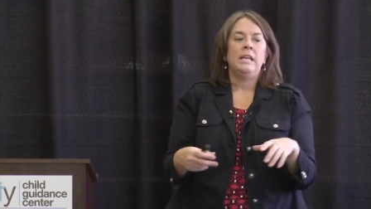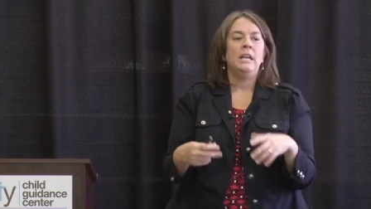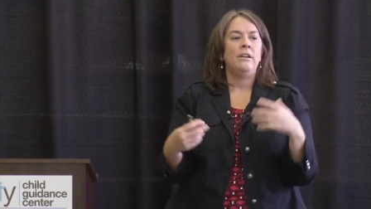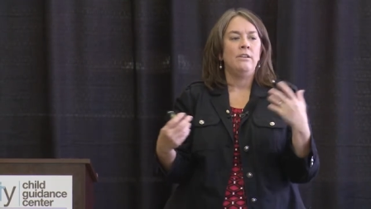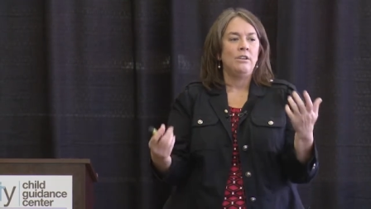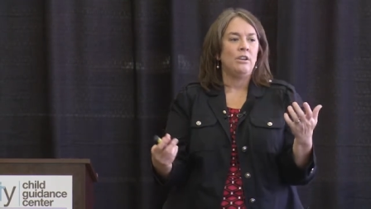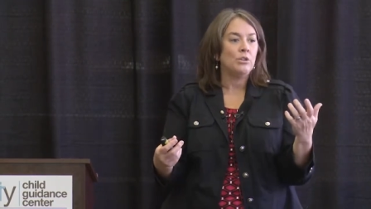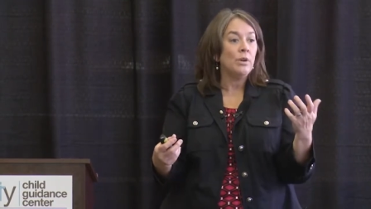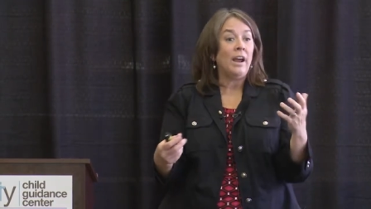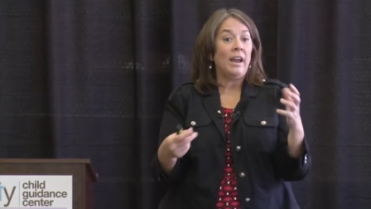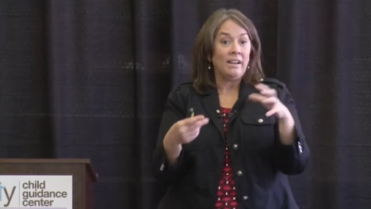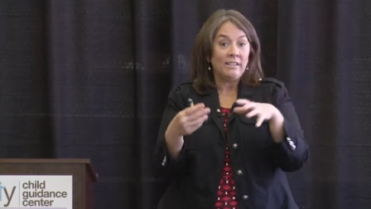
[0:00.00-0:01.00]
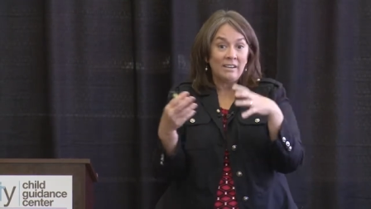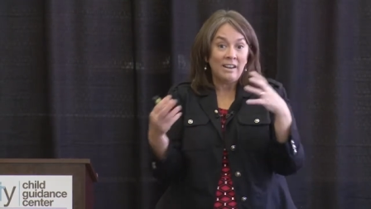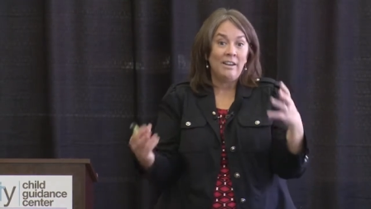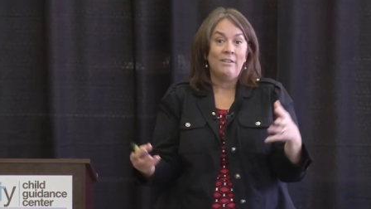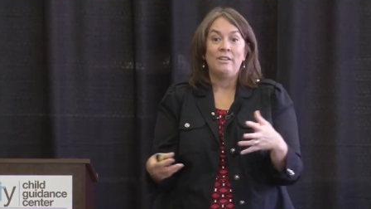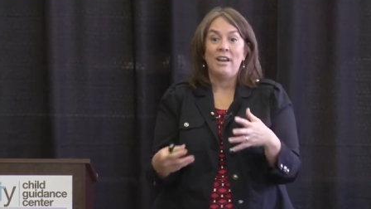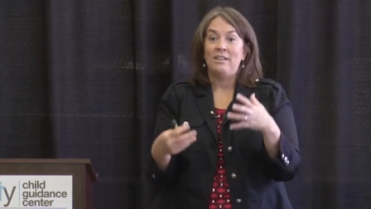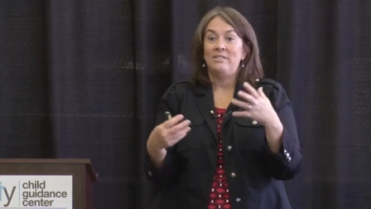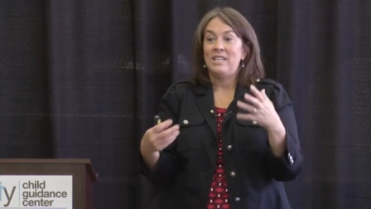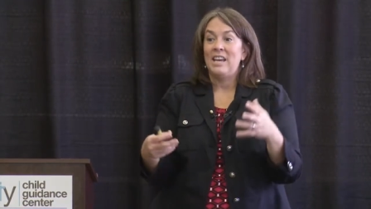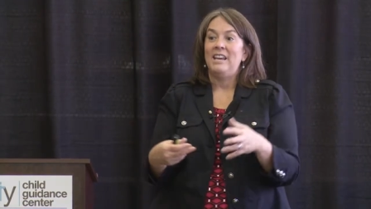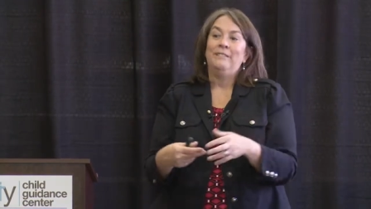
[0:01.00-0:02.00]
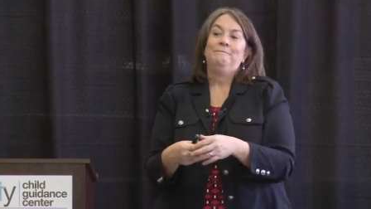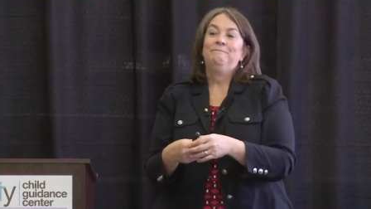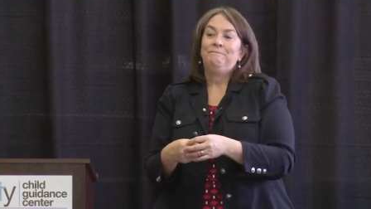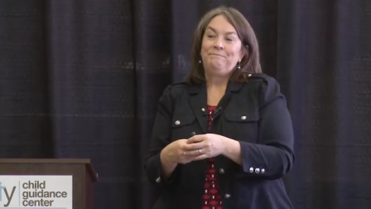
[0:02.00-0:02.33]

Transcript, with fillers: you know, you could try, you know, kind of saying,